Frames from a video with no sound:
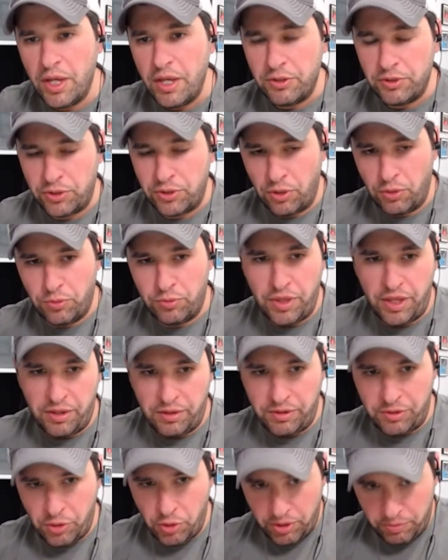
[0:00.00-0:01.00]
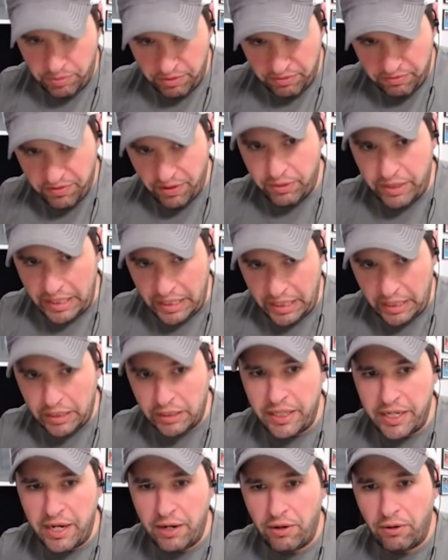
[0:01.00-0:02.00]
so that you can be very
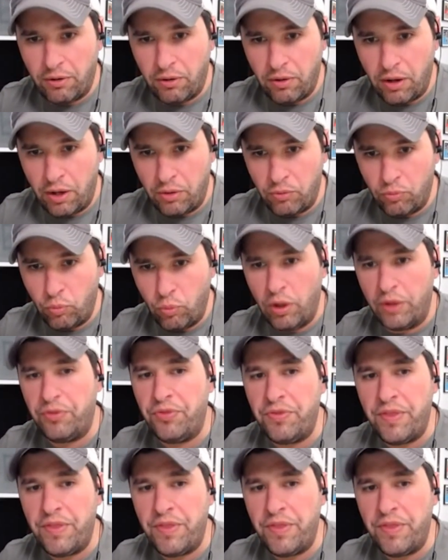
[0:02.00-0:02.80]
clear on what